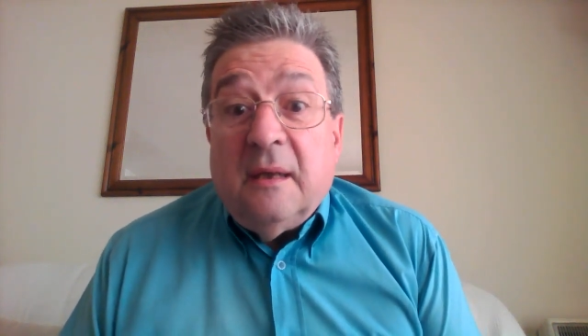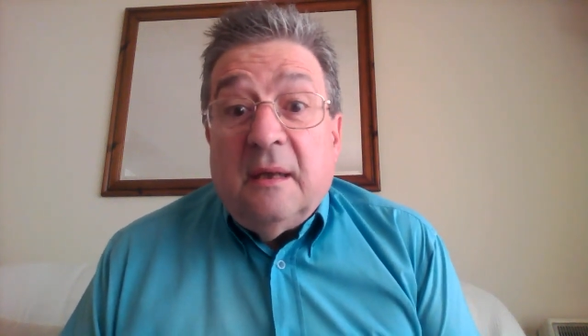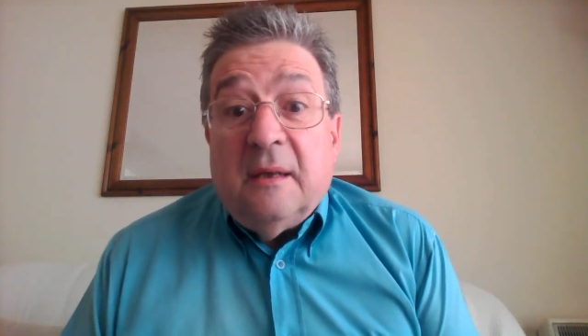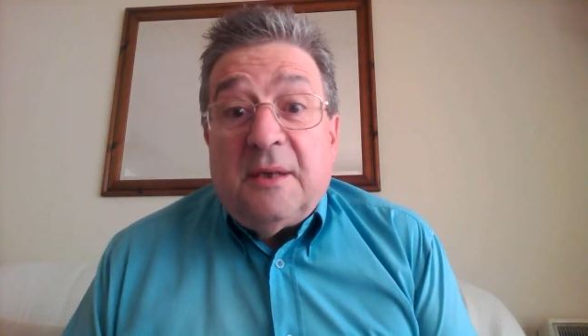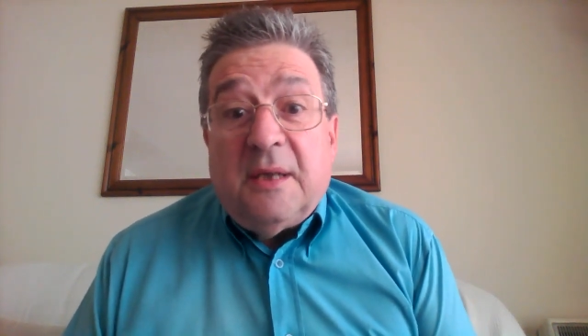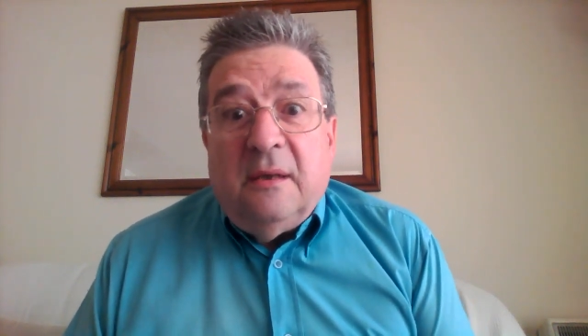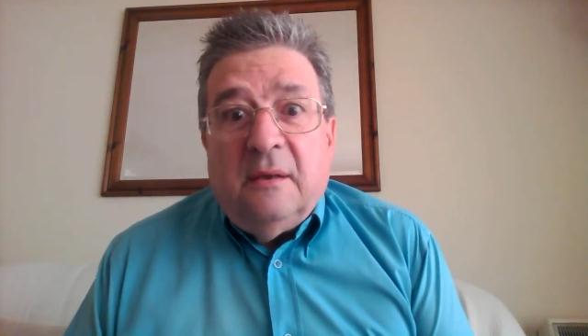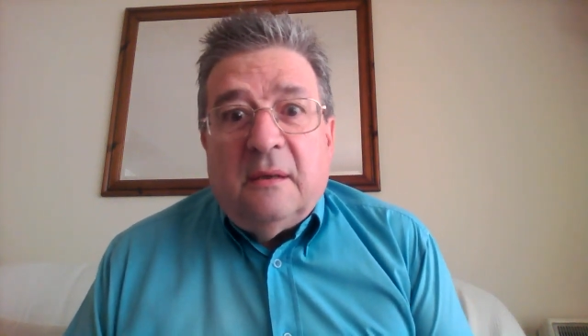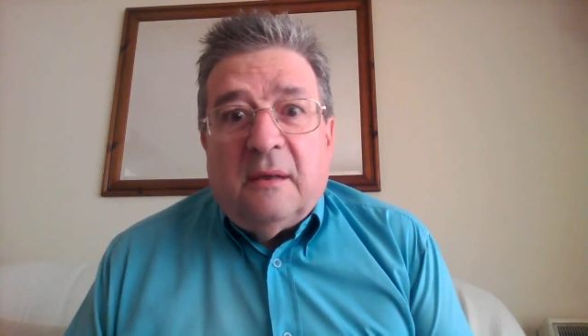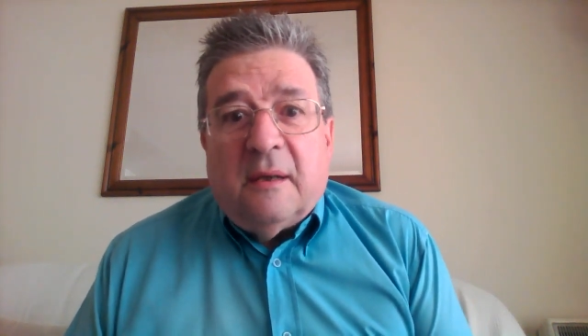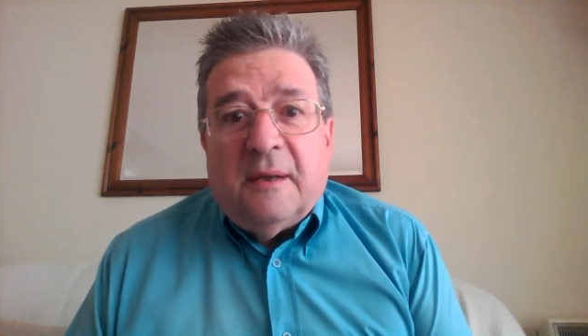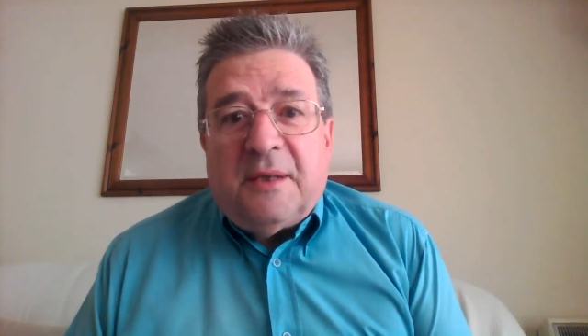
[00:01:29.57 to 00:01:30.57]
She looked
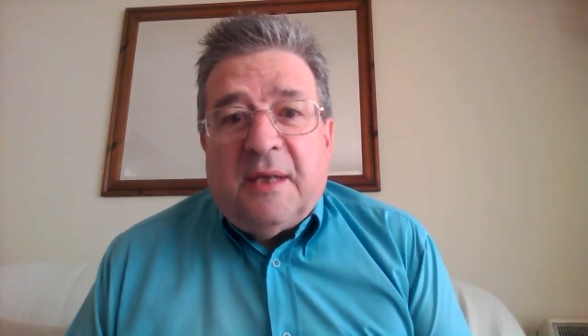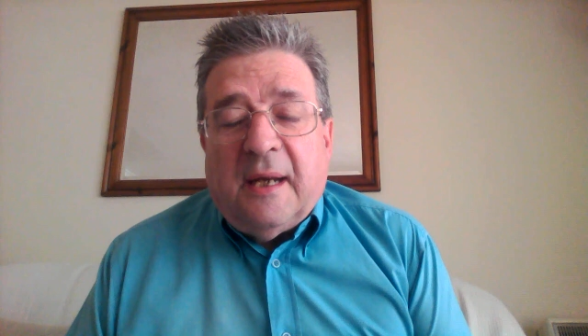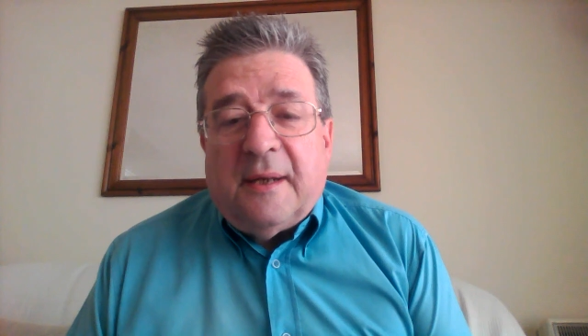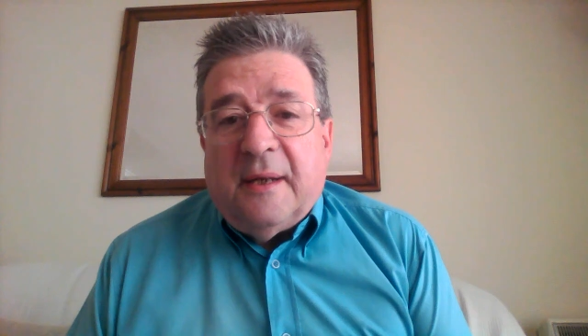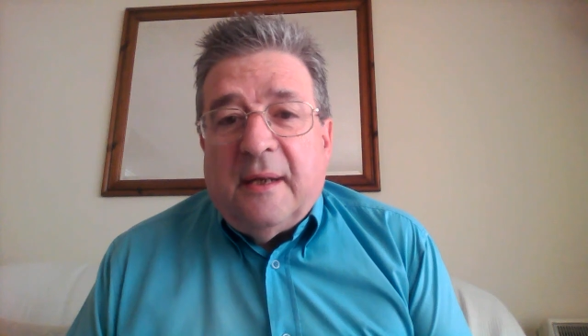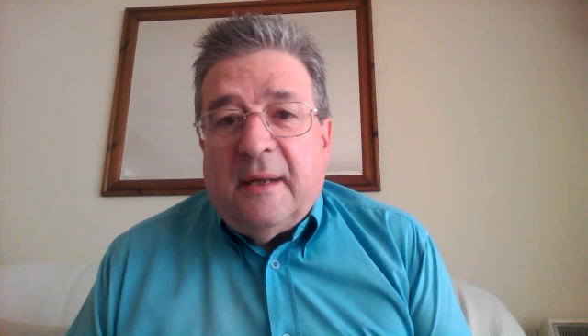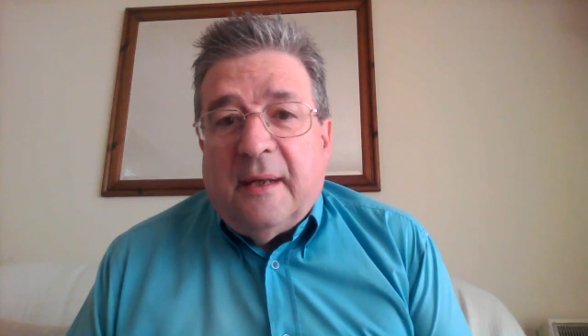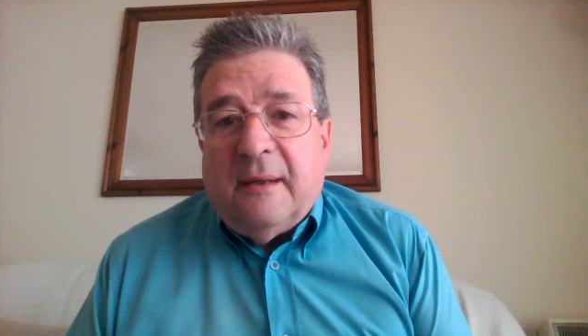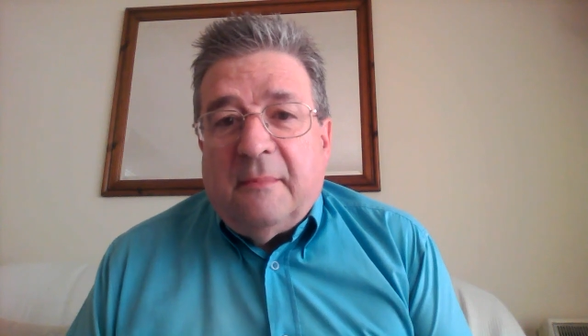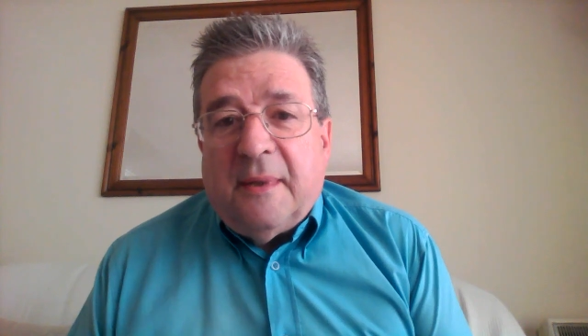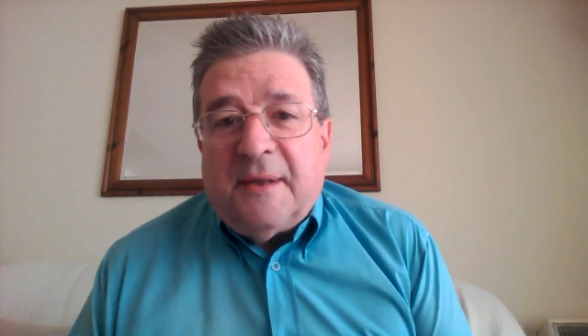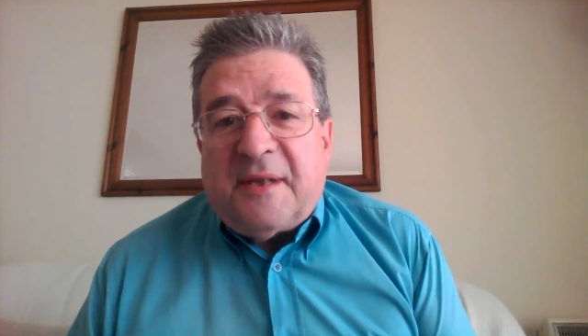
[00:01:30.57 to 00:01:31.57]
like she had
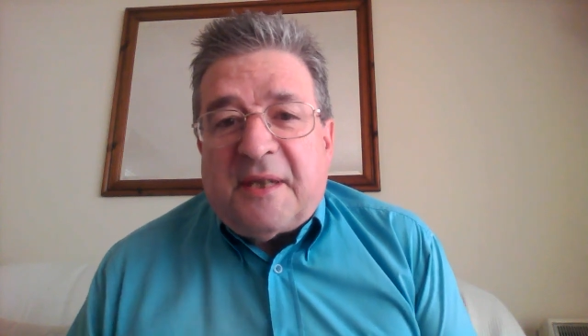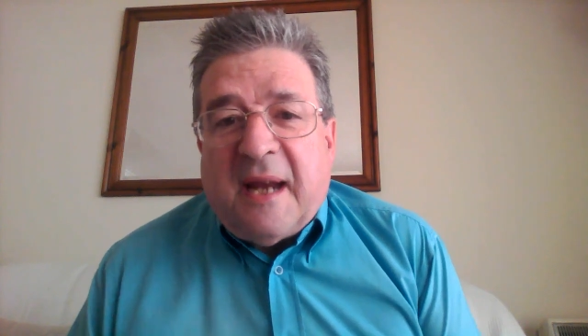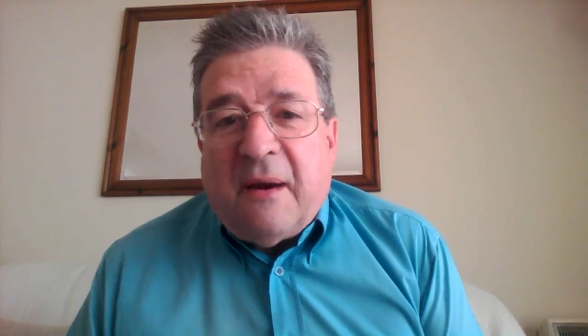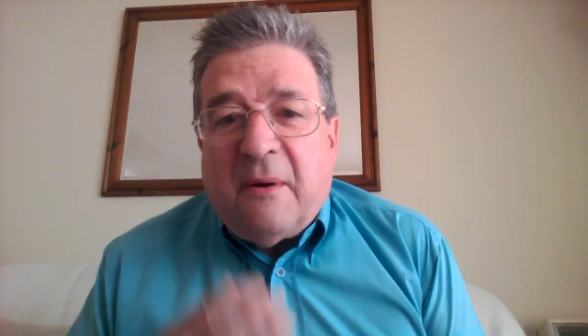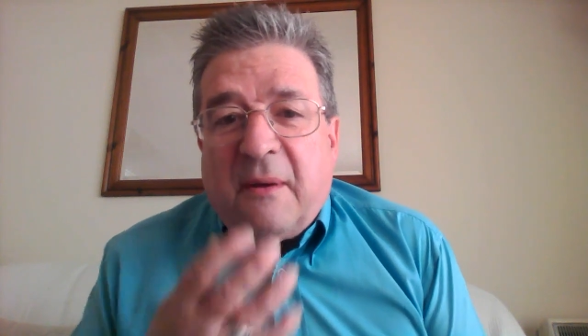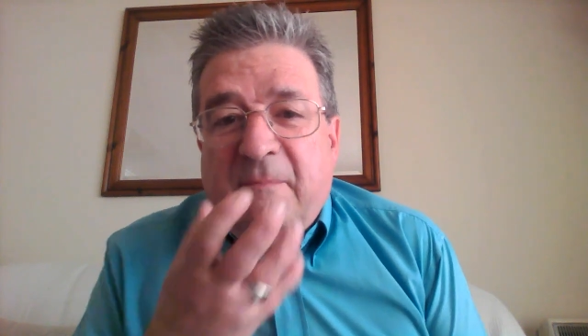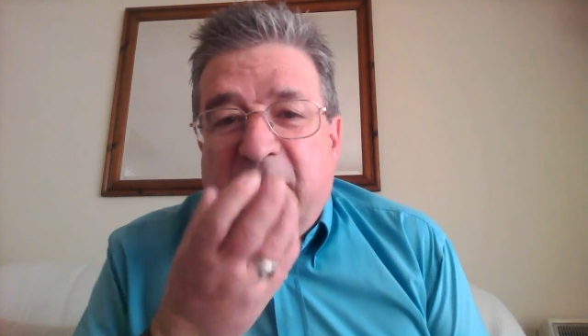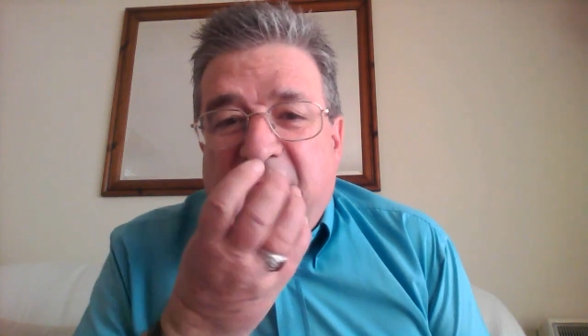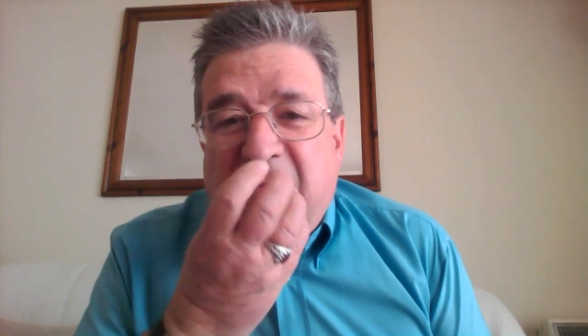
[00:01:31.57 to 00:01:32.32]
a sour